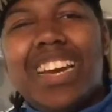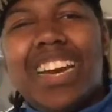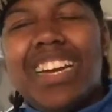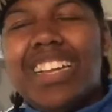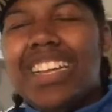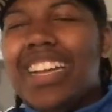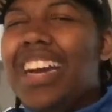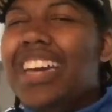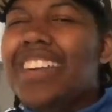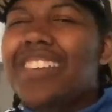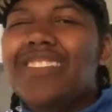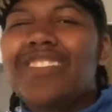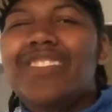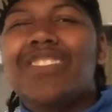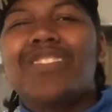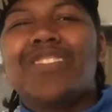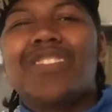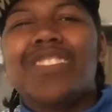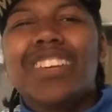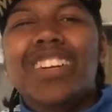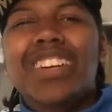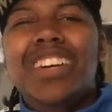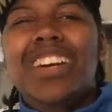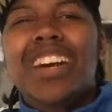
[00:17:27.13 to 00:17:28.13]
I, I don't
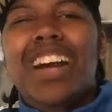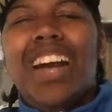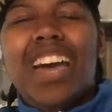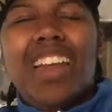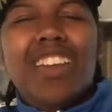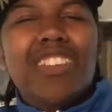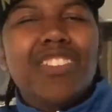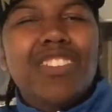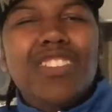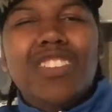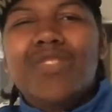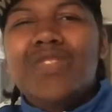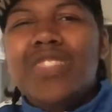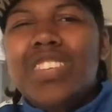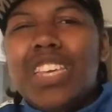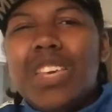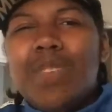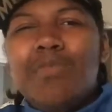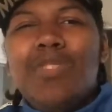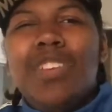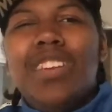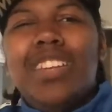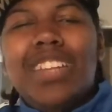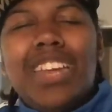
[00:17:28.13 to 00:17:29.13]
know. I don't know if you
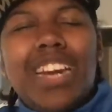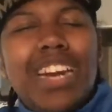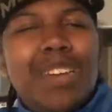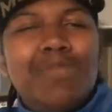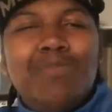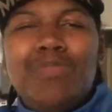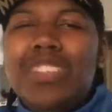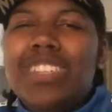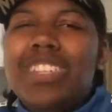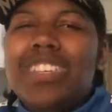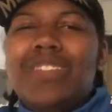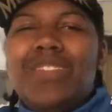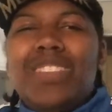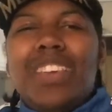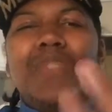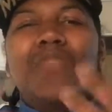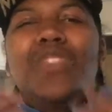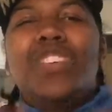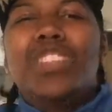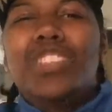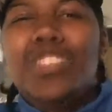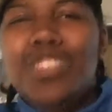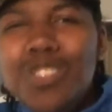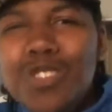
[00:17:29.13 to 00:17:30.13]
get me or not. But if,
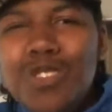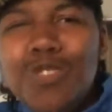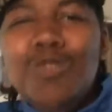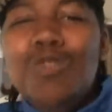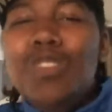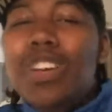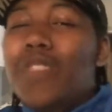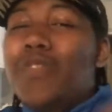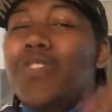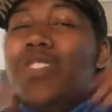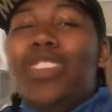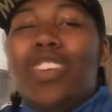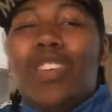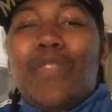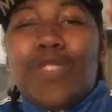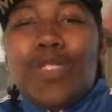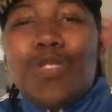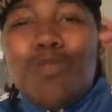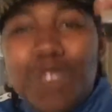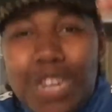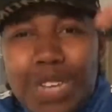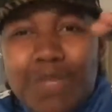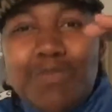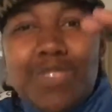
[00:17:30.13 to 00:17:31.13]
if you do, if you, if
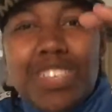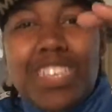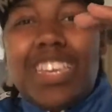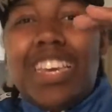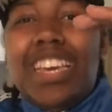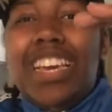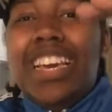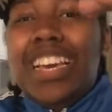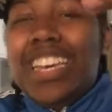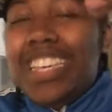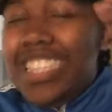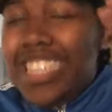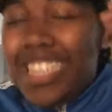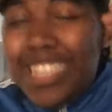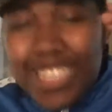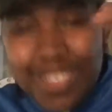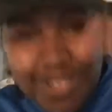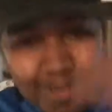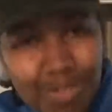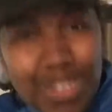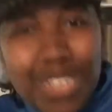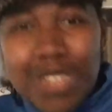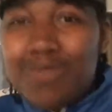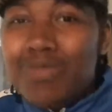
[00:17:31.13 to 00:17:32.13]
you with me, you,
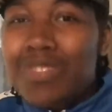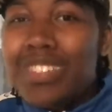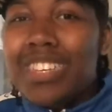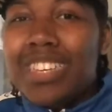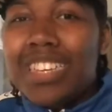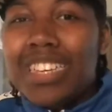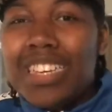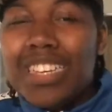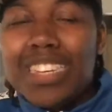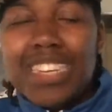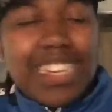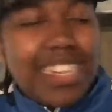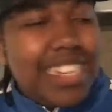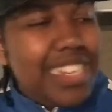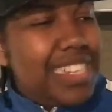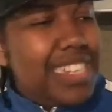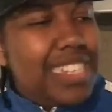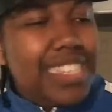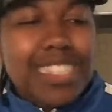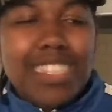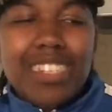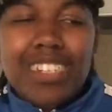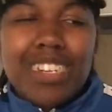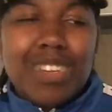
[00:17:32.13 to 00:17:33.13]
you with me.
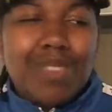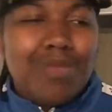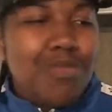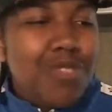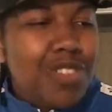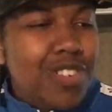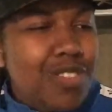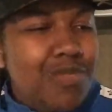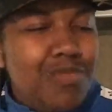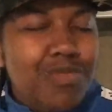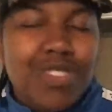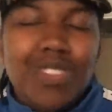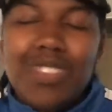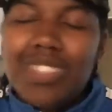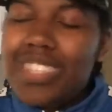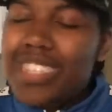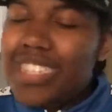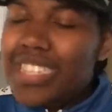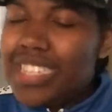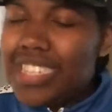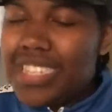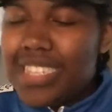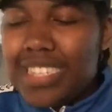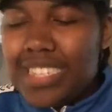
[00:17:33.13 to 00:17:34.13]
Cause look, bro,
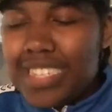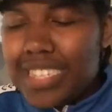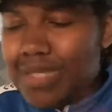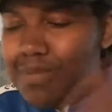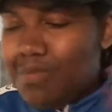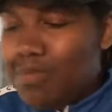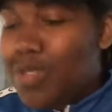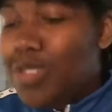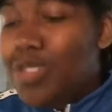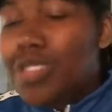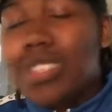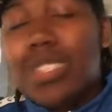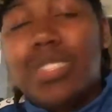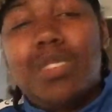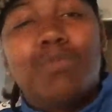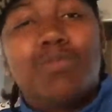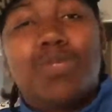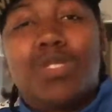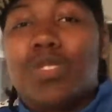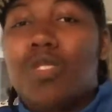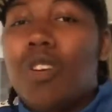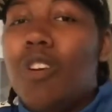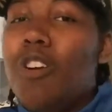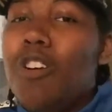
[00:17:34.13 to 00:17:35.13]
music is, music's
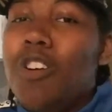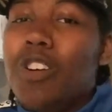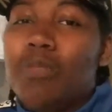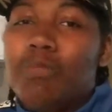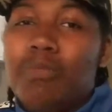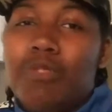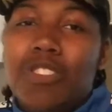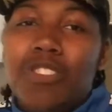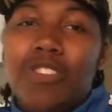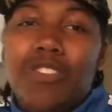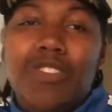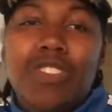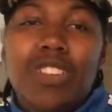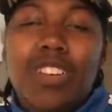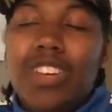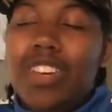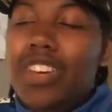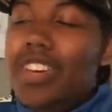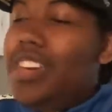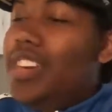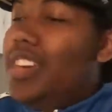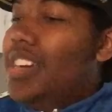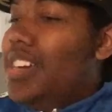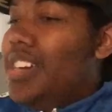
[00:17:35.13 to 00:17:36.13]
something strong, bro.
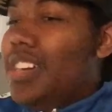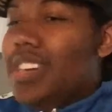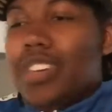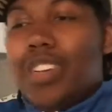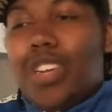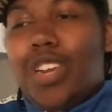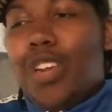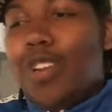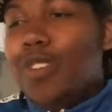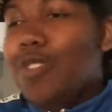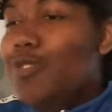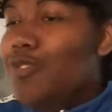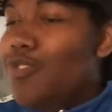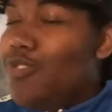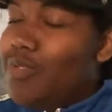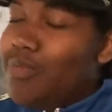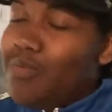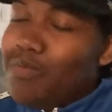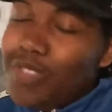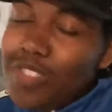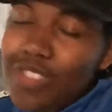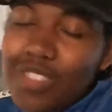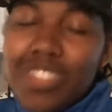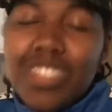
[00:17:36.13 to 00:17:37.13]
Shoot,
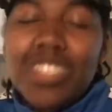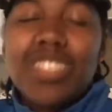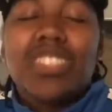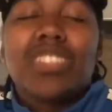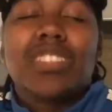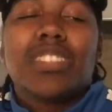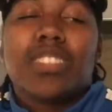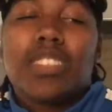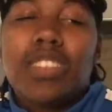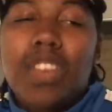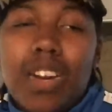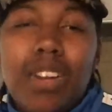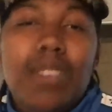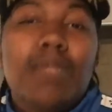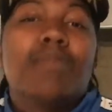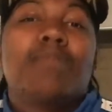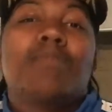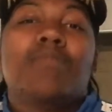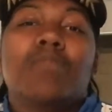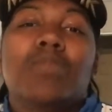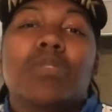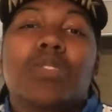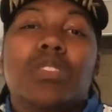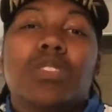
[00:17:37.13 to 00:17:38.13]
music is
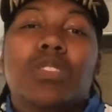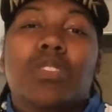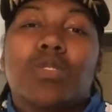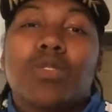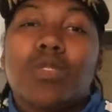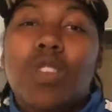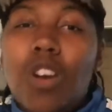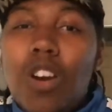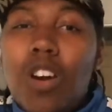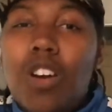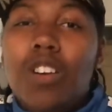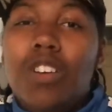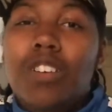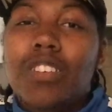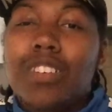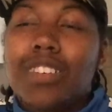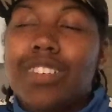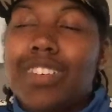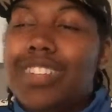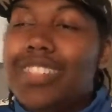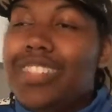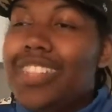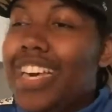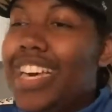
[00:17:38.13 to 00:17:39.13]
something
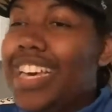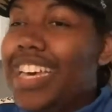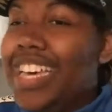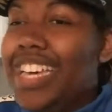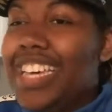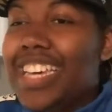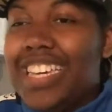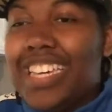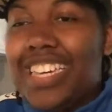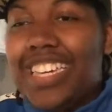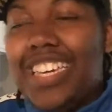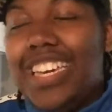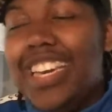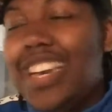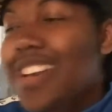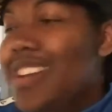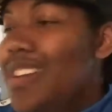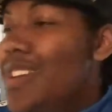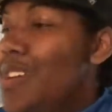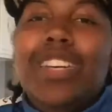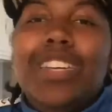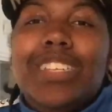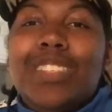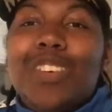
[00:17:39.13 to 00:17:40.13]
strong. Like,
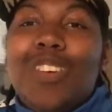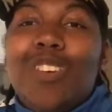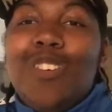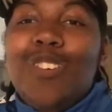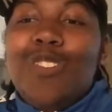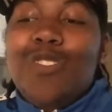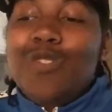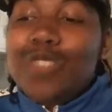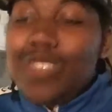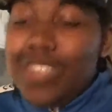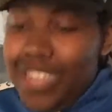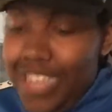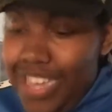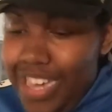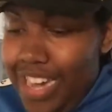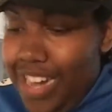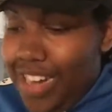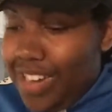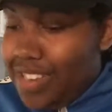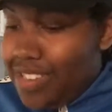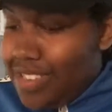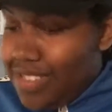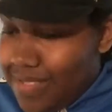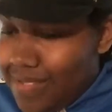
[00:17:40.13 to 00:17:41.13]
so
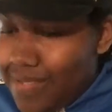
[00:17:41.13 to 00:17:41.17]
yeah.